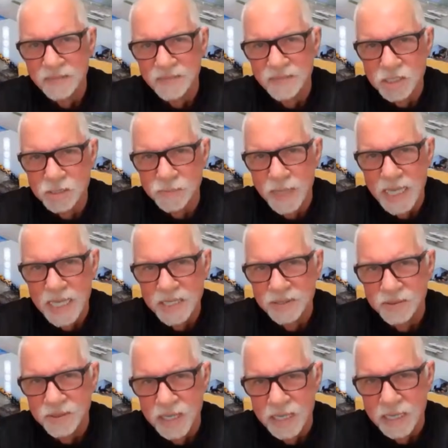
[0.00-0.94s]
was my
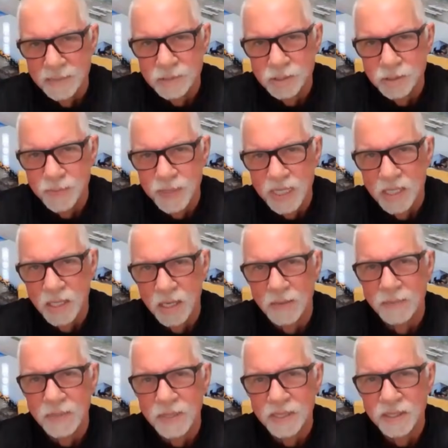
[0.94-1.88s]
dream to
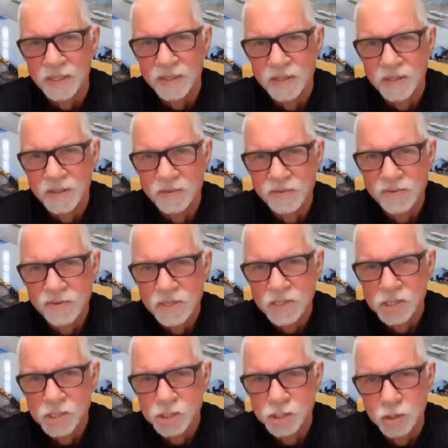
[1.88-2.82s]
become a
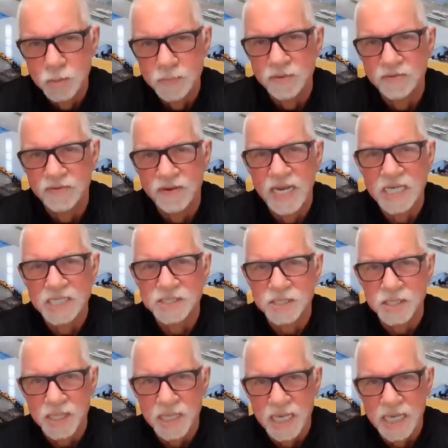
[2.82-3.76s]

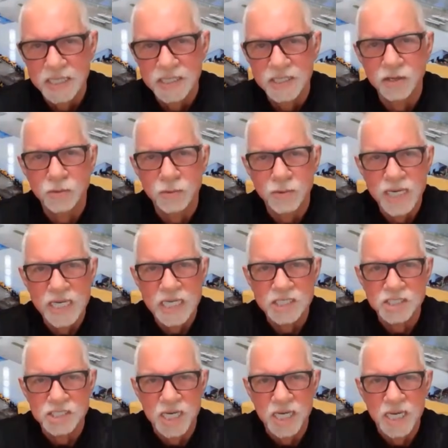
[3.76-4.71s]
supervisor at the green
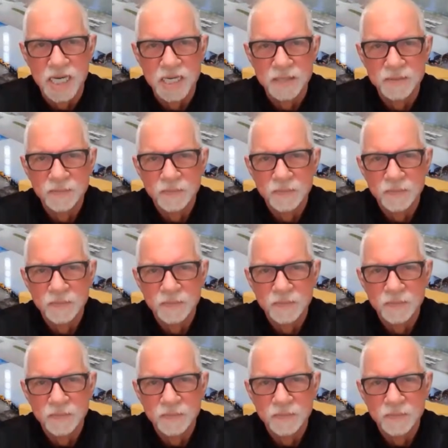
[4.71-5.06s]
chain.